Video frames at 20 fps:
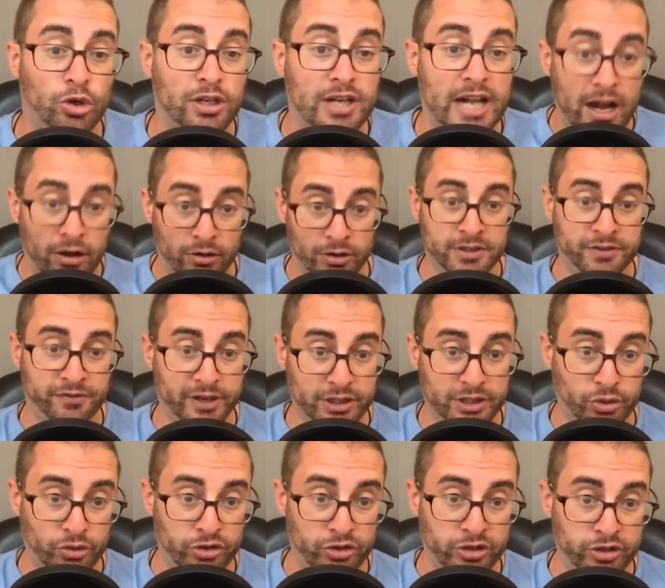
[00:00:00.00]
College
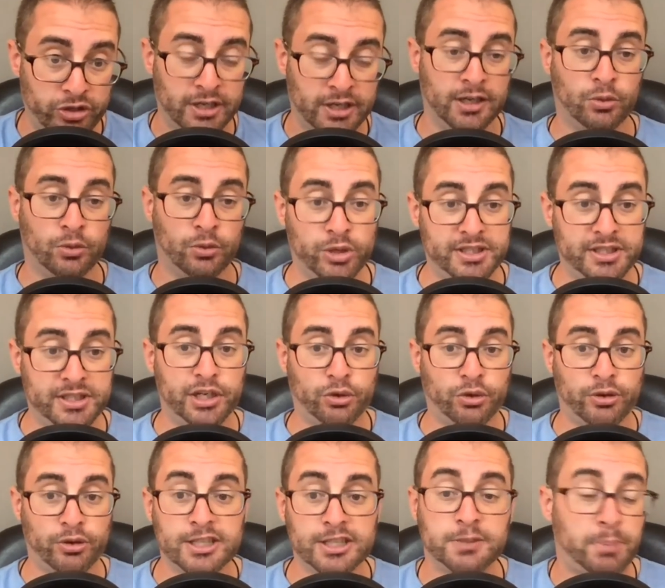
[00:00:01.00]
victory would
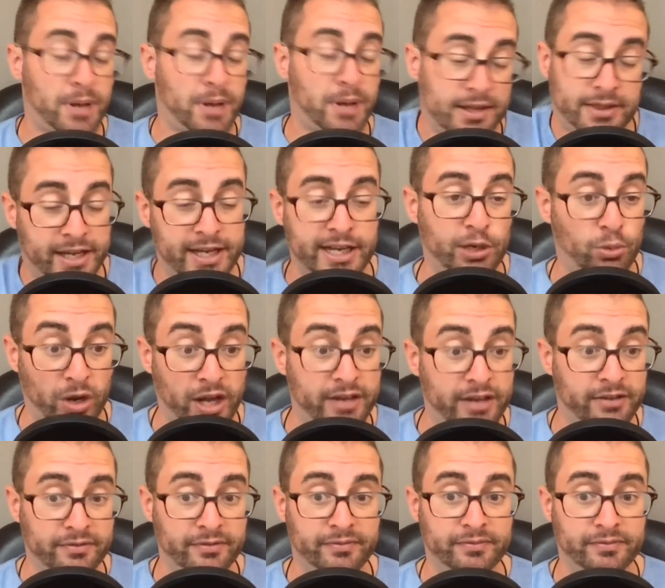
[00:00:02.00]
decrease, but I think he'd win.